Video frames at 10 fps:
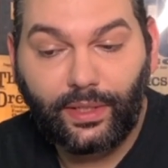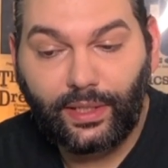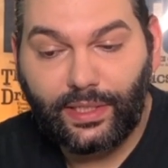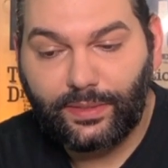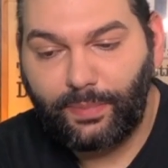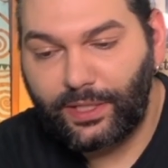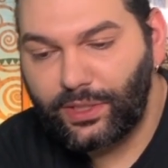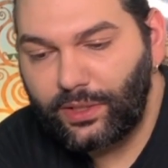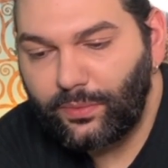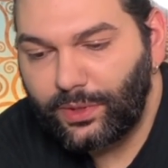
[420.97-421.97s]

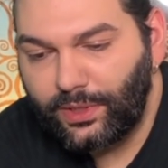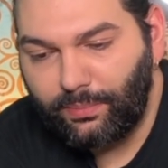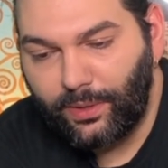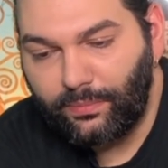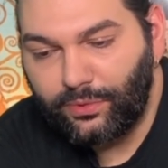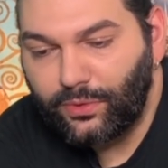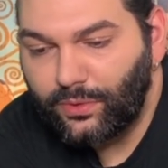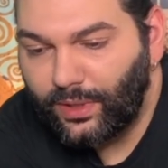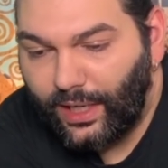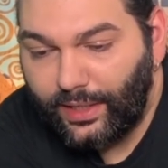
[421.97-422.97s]
Especially with the
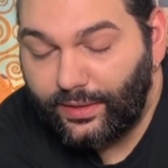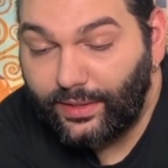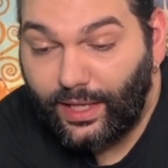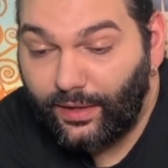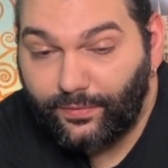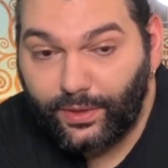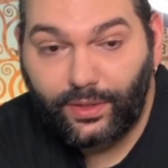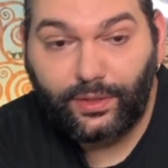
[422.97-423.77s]
bamboo, I never